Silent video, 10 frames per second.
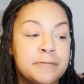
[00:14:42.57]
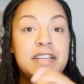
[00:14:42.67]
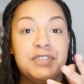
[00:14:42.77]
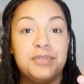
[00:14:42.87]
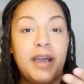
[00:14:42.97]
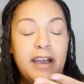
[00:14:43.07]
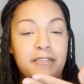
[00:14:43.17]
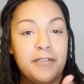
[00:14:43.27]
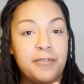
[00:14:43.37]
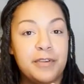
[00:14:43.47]
I do have
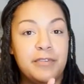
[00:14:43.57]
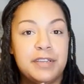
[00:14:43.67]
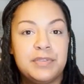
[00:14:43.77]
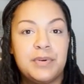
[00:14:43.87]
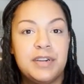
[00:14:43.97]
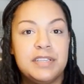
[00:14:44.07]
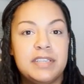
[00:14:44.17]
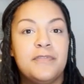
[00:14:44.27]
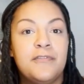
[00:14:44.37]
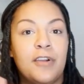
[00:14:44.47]
a free resource
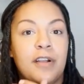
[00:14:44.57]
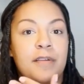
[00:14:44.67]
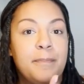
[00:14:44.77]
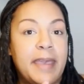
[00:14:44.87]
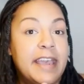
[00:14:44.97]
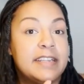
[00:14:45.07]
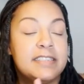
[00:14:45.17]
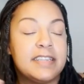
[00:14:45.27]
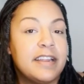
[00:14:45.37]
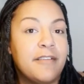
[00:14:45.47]
for
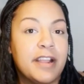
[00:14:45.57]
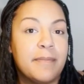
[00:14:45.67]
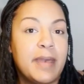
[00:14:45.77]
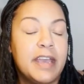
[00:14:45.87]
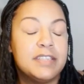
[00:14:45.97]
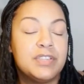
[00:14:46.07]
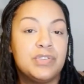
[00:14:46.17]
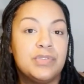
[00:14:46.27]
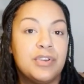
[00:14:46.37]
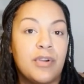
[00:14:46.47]
bands that I recommend. So
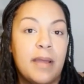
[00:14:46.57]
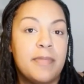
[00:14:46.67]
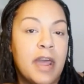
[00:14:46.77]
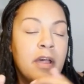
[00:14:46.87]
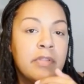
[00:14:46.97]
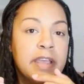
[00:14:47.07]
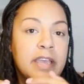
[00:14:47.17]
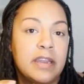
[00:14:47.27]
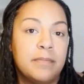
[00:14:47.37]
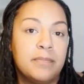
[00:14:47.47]
you can grab that. I'll link
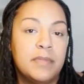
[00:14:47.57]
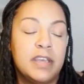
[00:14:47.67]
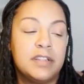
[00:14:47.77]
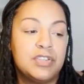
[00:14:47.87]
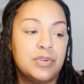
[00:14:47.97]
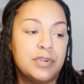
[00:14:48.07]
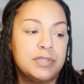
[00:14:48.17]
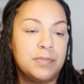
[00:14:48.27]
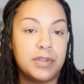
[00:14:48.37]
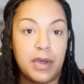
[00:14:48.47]
it in the show
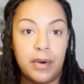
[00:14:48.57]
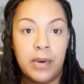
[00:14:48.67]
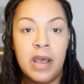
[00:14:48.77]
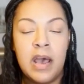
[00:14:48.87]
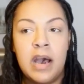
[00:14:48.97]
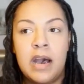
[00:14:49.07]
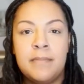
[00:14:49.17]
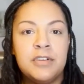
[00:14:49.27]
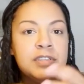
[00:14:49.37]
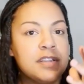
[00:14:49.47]
notes below.
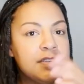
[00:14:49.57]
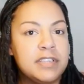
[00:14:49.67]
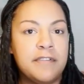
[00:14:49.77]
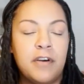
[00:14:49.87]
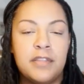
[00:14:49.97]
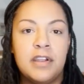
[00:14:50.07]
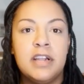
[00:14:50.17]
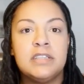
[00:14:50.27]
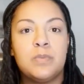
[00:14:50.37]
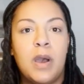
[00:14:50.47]
There's other stuff on there
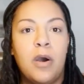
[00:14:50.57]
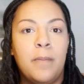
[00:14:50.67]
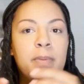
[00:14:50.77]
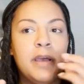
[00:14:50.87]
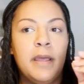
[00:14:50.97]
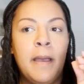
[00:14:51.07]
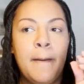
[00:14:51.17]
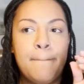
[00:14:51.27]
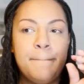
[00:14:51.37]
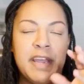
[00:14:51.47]
as well, but
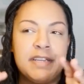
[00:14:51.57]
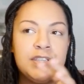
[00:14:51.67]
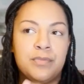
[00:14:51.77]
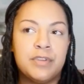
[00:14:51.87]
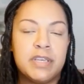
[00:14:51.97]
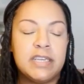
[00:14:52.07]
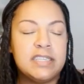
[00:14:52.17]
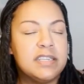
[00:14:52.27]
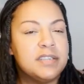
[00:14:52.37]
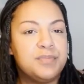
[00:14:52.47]
bands are really
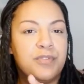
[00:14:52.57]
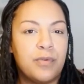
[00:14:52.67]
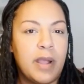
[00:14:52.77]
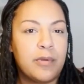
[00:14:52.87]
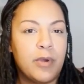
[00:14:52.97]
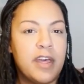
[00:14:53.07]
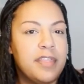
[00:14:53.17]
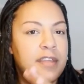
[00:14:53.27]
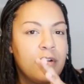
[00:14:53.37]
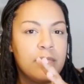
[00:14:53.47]
easy to move around with.
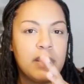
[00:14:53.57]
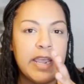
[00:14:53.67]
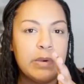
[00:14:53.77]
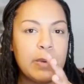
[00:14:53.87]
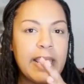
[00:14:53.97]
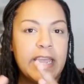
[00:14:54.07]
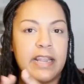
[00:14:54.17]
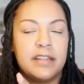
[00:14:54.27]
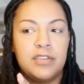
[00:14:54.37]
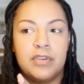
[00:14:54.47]
They're
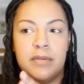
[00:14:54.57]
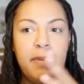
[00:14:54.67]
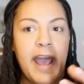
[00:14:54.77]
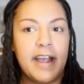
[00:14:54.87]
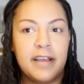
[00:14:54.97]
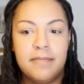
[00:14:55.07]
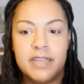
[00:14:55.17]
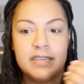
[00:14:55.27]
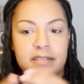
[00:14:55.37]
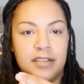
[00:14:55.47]
lightweight. You can pack them
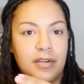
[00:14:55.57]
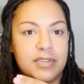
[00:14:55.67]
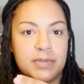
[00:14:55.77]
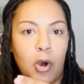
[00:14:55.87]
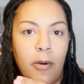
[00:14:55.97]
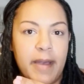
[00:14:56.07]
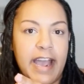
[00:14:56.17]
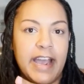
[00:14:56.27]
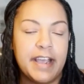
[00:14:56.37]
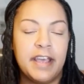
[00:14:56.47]
in, you know, a small
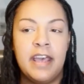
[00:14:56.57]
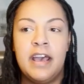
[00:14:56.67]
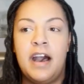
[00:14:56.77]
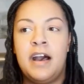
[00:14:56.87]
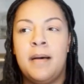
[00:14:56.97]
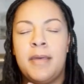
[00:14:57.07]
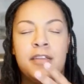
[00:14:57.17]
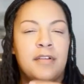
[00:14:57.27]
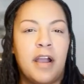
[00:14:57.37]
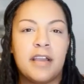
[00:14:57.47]
bag, and
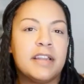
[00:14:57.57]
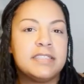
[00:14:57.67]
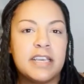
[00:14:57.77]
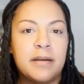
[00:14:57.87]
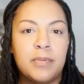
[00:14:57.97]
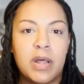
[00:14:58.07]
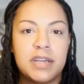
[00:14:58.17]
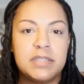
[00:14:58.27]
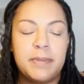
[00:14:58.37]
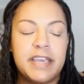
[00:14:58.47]
they're not going to take up a lot
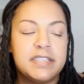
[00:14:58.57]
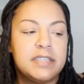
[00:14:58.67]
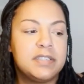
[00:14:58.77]
of space.